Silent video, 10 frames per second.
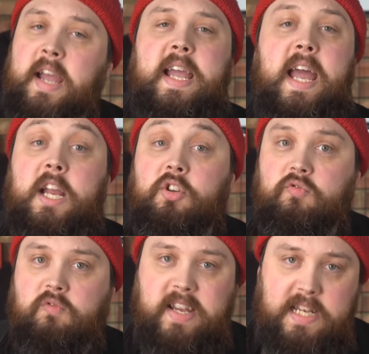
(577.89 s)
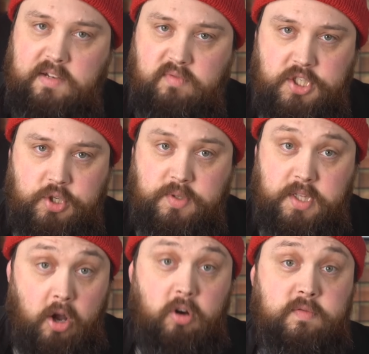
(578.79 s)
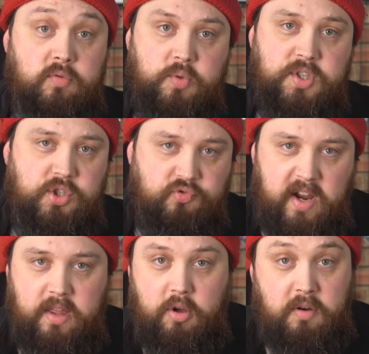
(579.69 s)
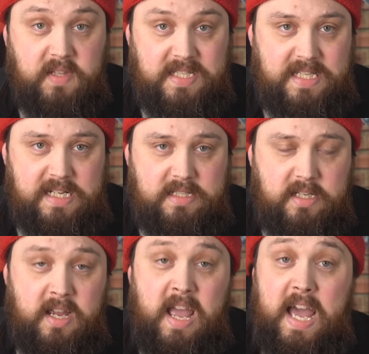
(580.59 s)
can greatly reduce the overall strength of the cylinder